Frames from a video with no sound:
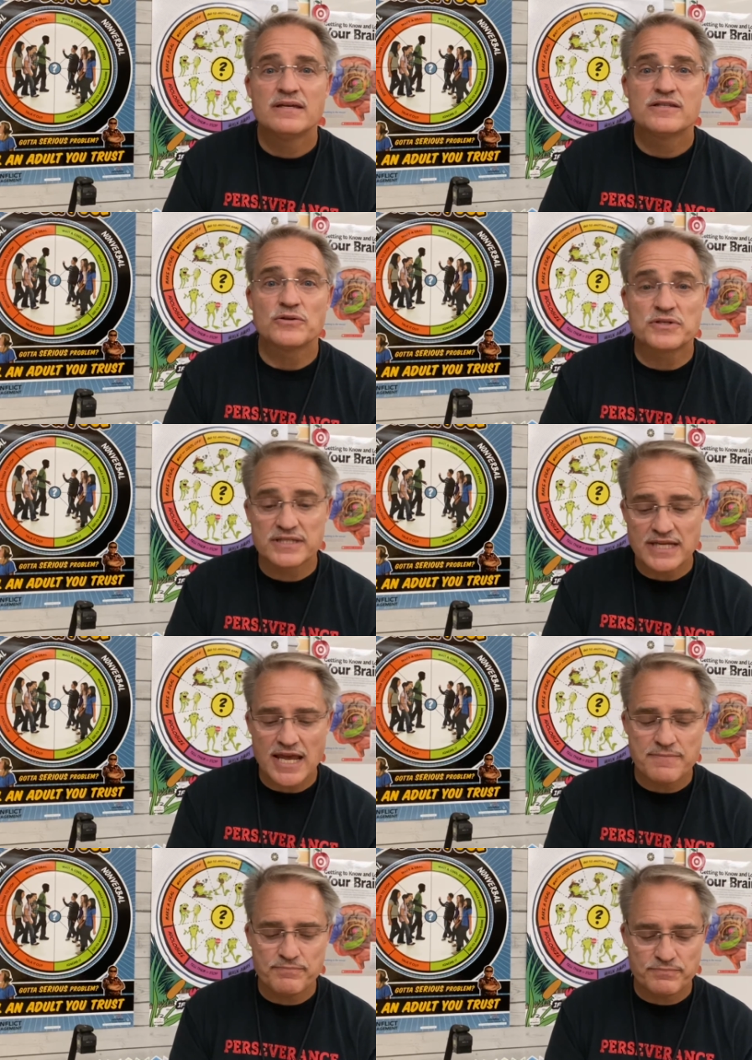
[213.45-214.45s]
So
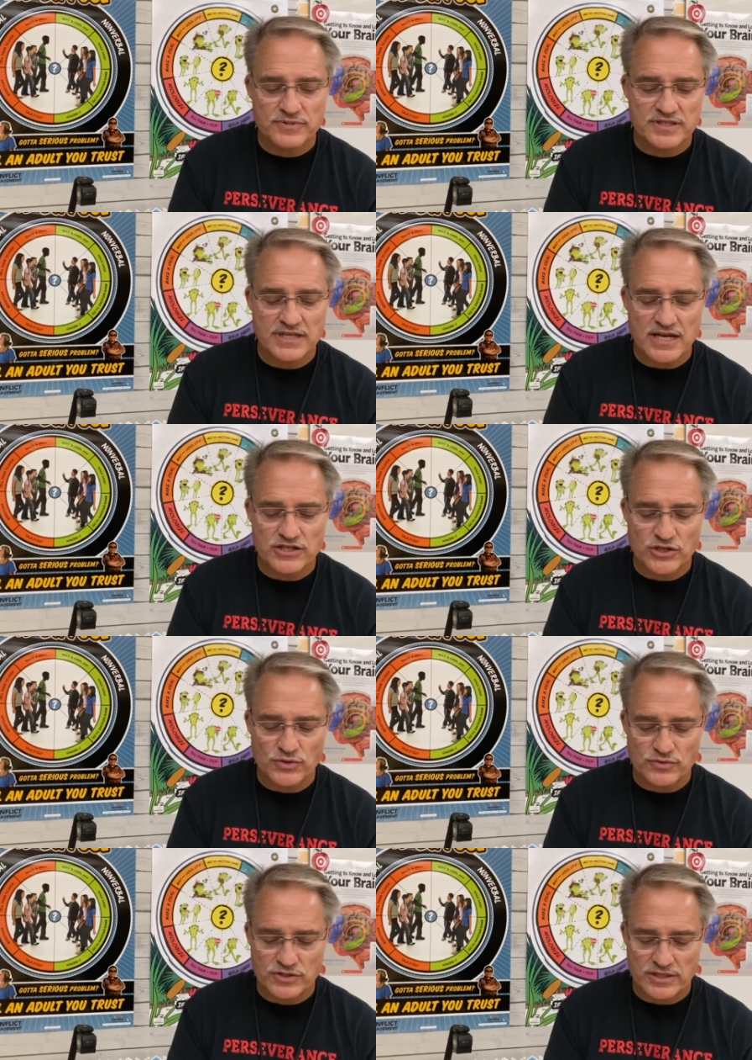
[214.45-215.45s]
stay, stay
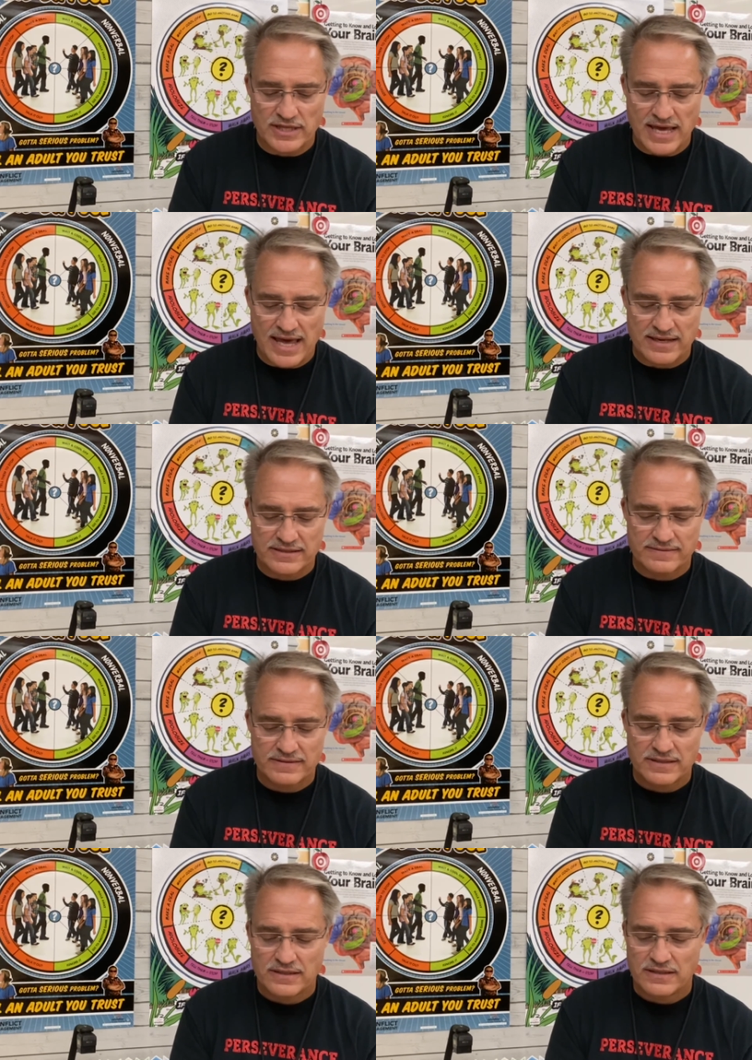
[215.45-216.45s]
tuned to that,
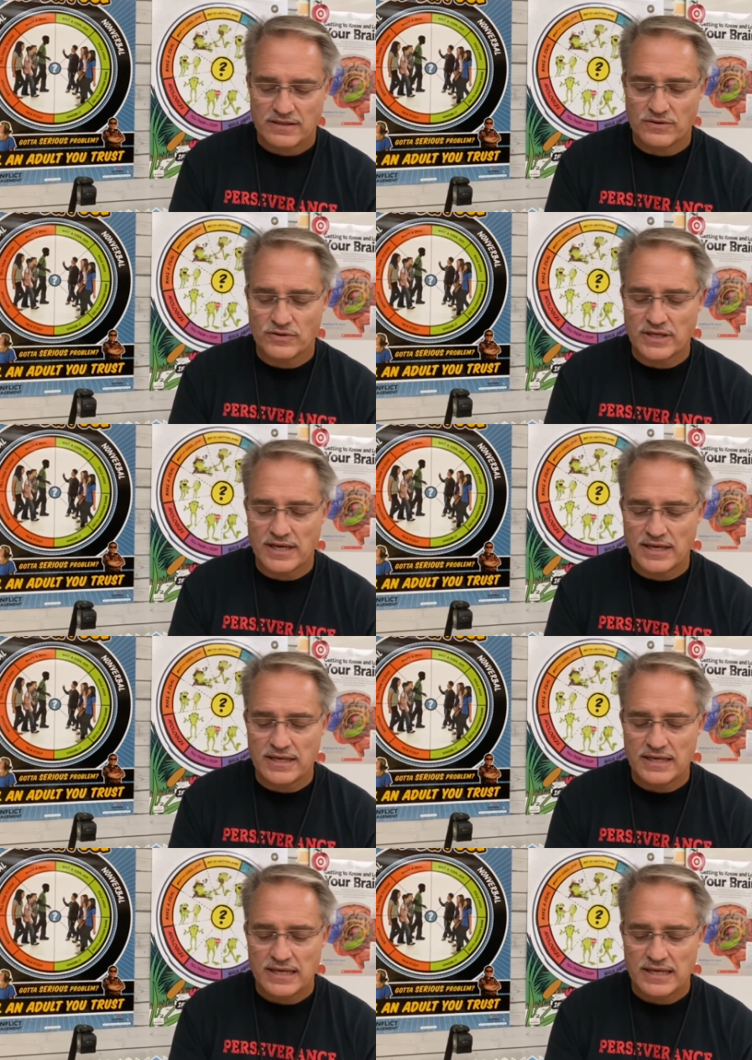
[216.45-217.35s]
okay?